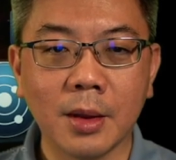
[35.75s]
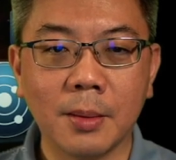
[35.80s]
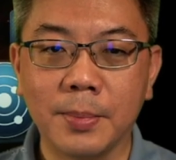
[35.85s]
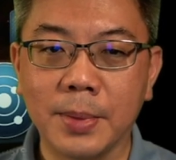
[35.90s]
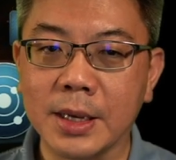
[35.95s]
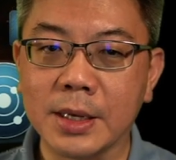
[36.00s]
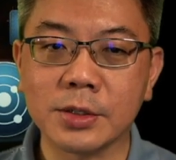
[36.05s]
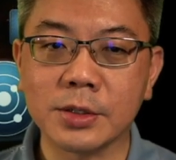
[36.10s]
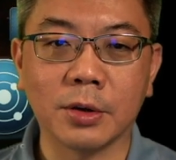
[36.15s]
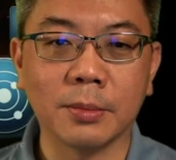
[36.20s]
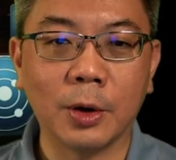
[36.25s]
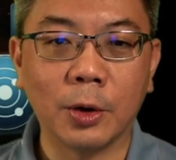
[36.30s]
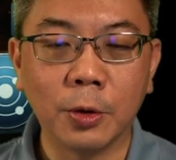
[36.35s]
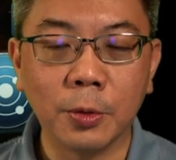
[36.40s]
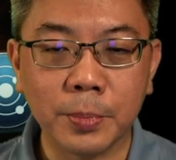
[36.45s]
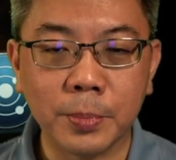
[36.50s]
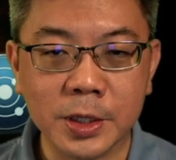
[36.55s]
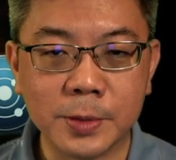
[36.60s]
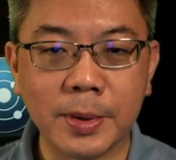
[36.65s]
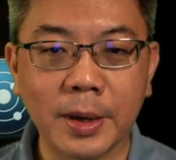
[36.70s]
based on my own
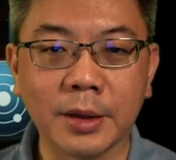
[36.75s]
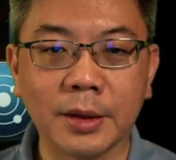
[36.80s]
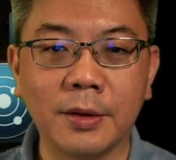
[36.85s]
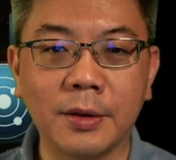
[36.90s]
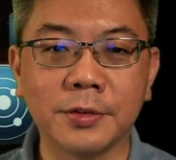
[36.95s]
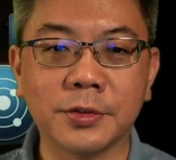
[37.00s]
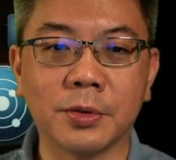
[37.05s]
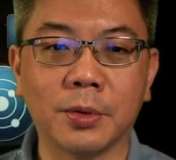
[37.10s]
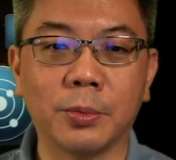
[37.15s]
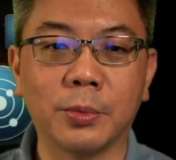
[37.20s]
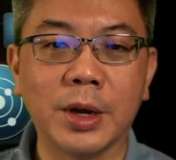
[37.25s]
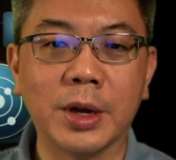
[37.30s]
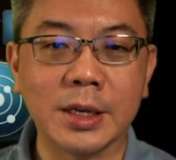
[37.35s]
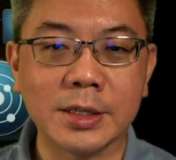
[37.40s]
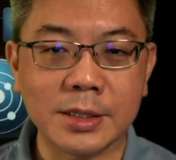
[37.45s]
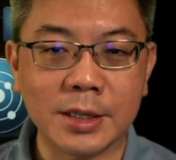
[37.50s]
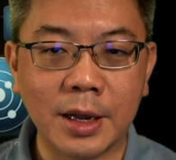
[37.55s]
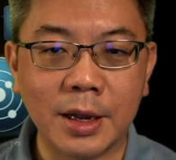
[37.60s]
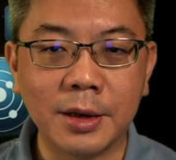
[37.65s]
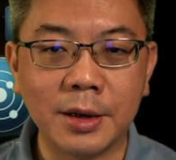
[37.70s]
perspectives from where I
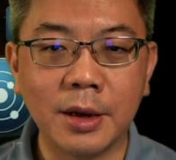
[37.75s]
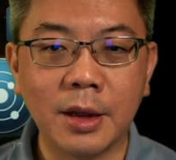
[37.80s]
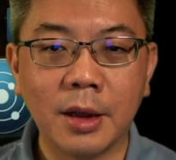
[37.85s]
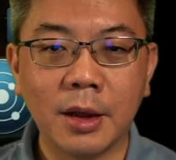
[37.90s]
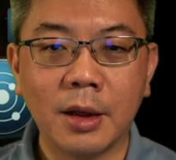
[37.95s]
stand,